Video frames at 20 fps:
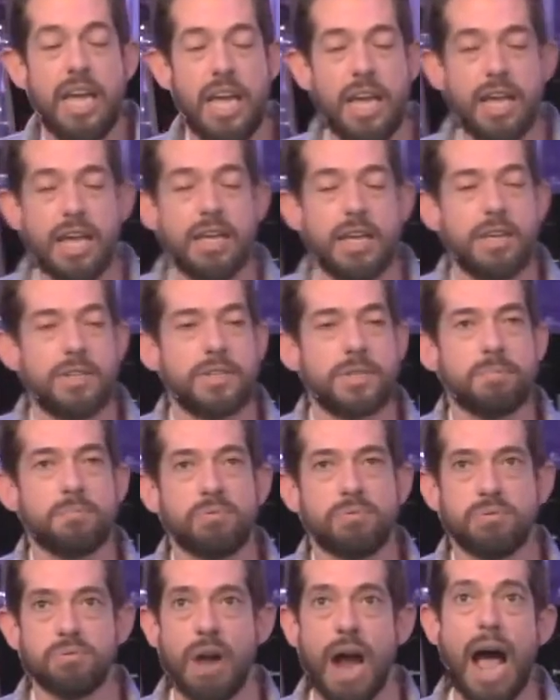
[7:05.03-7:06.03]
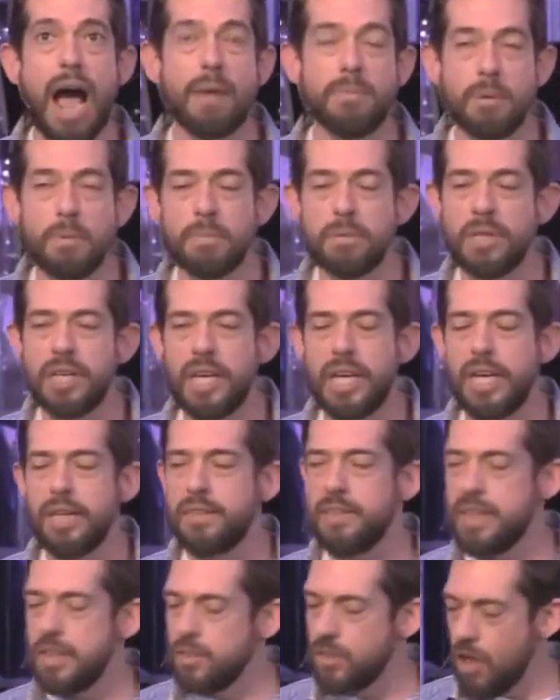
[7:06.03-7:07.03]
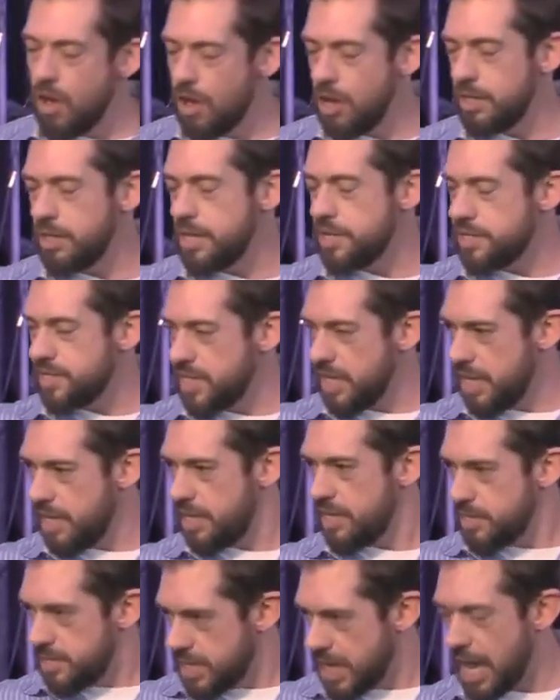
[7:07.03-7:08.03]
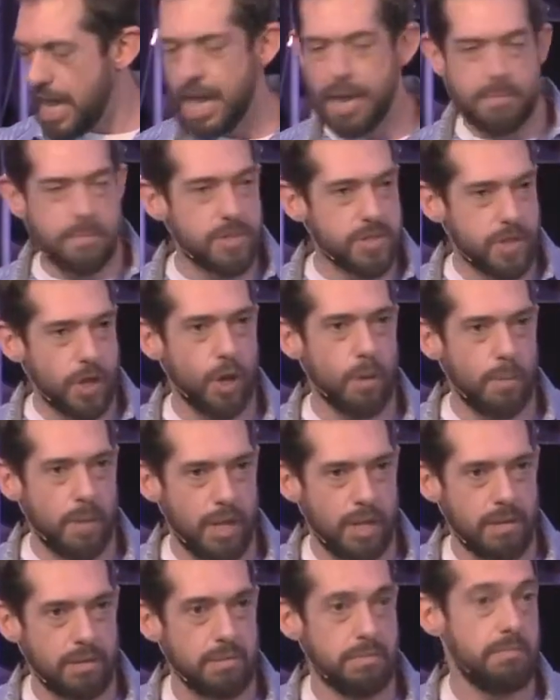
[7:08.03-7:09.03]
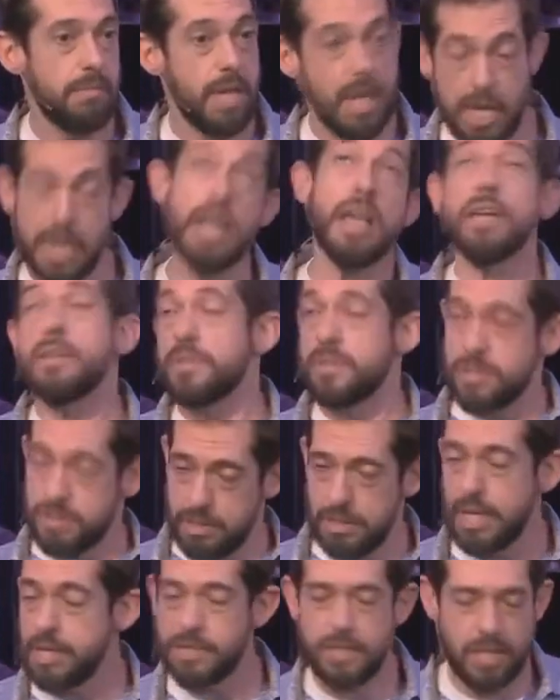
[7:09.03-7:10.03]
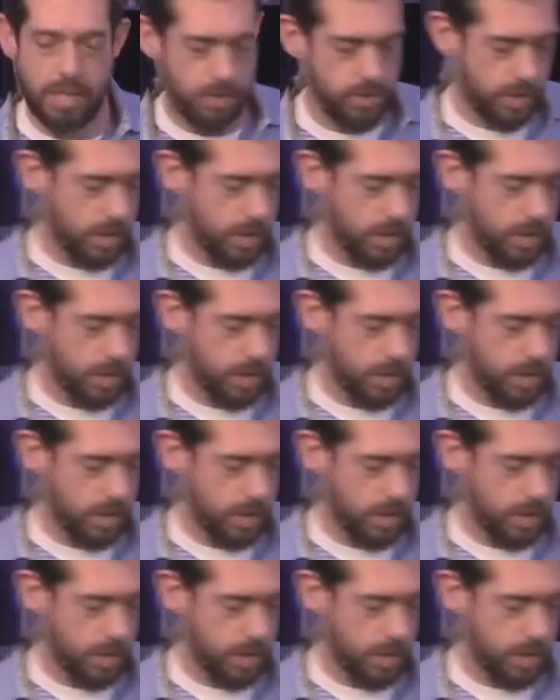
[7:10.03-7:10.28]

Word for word: is probably the longest end time sermon. It is. This, there's